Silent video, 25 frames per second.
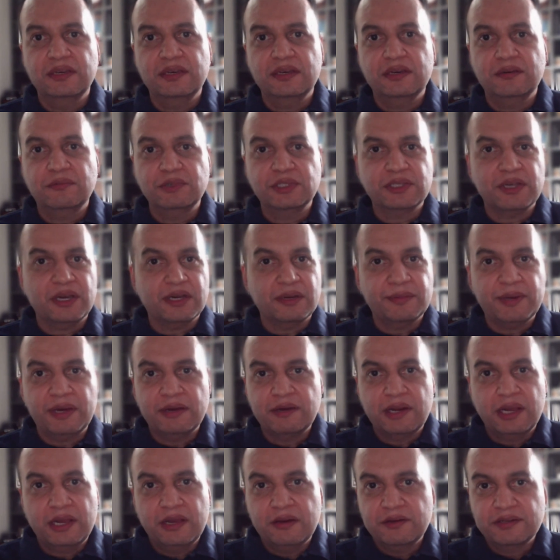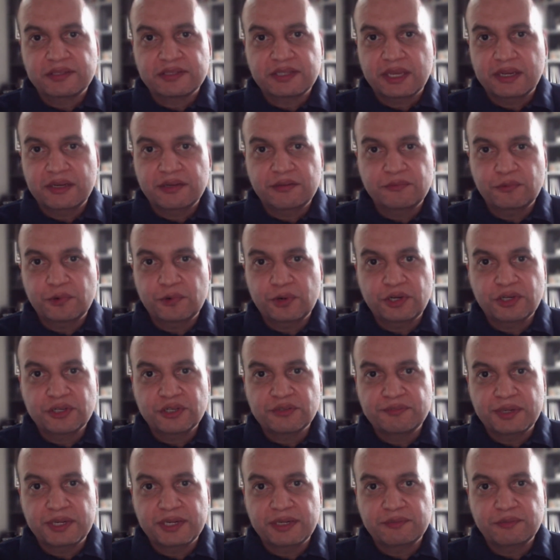We talk about how it's getting worse,
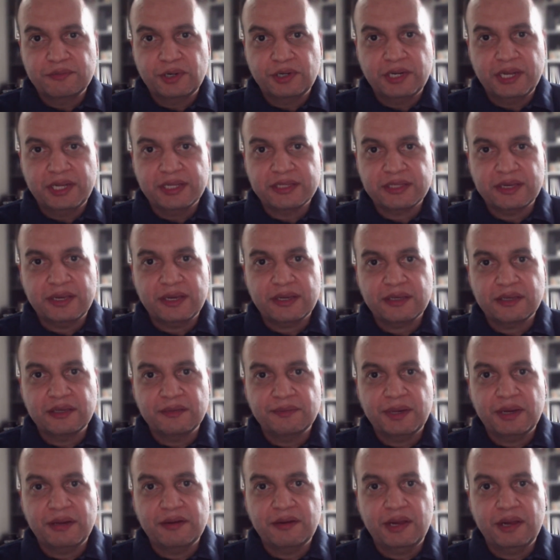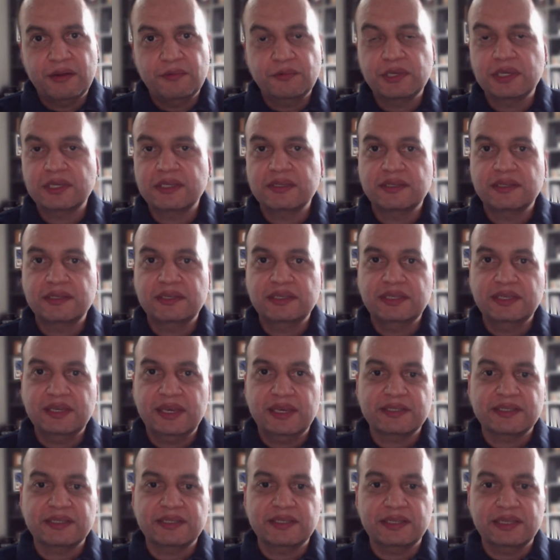but we're not talking about how we can
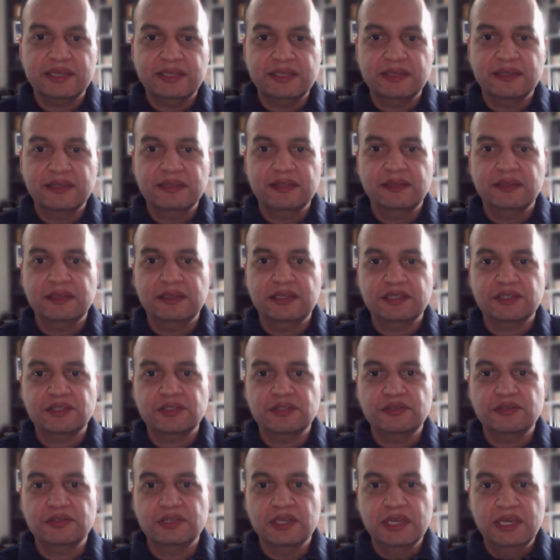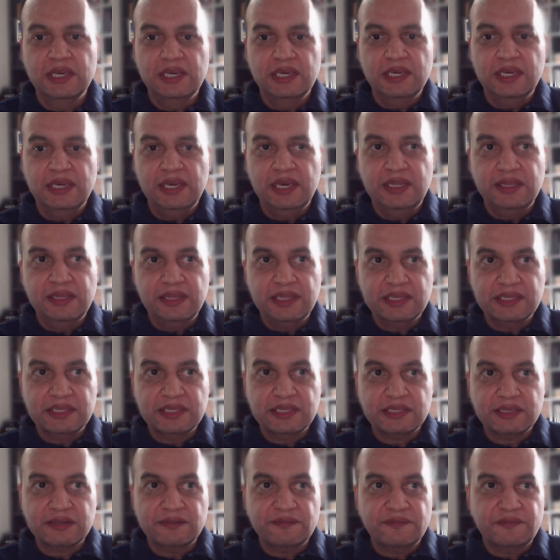de-escalate the issues. And this
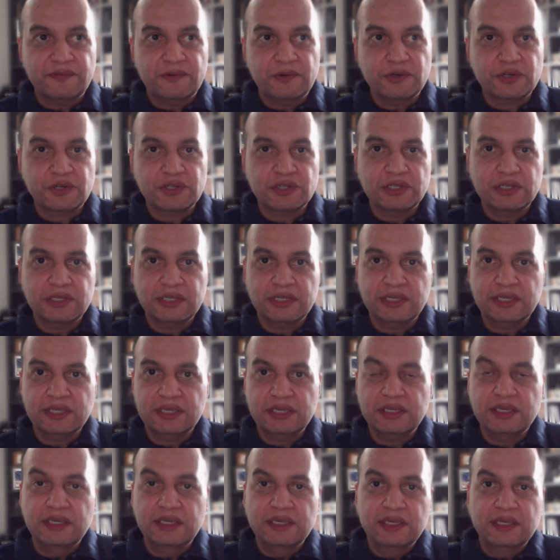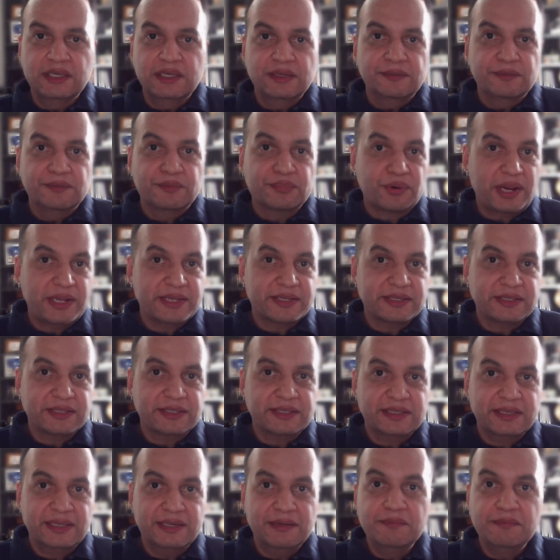is unfortunately
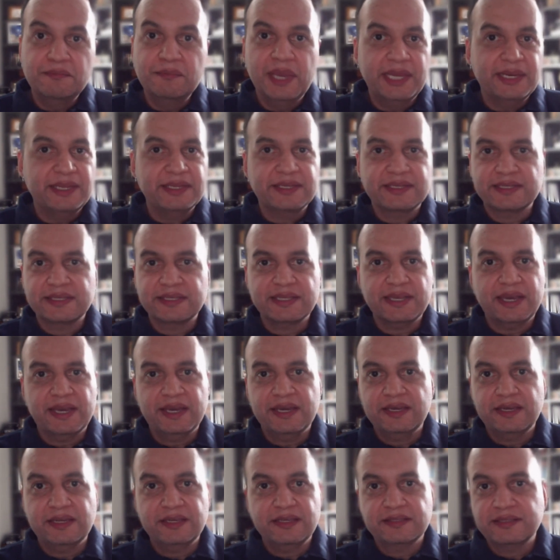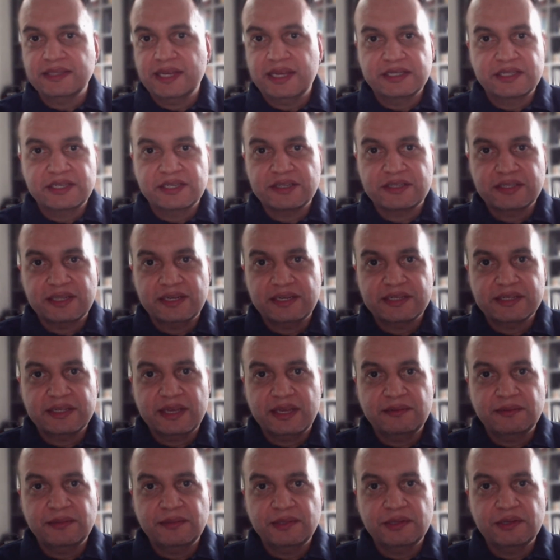present in many societies, not just El
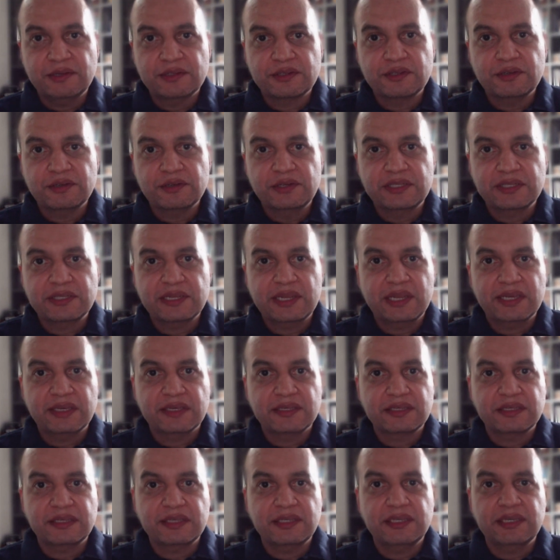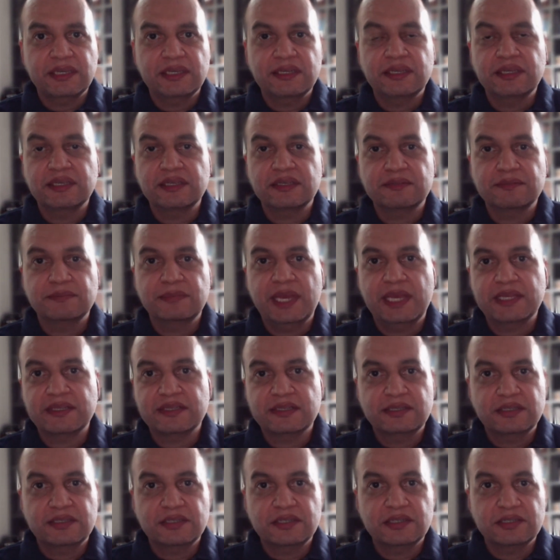Salvador. So his legacy and his
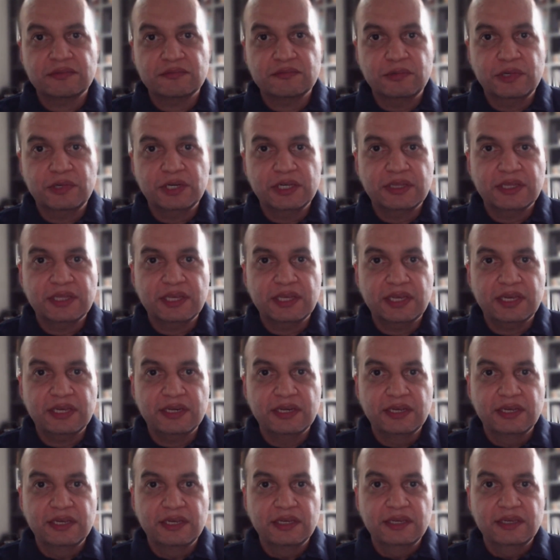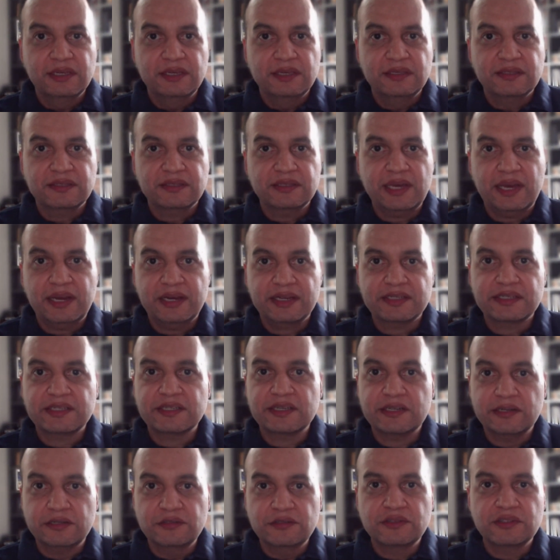message is one that is not
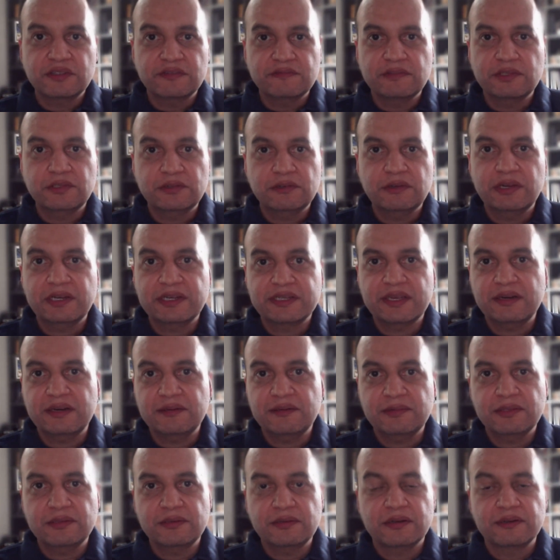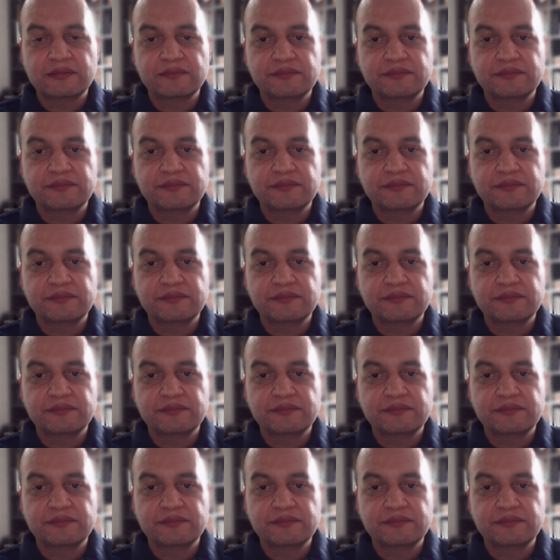exclusive to El Salvador.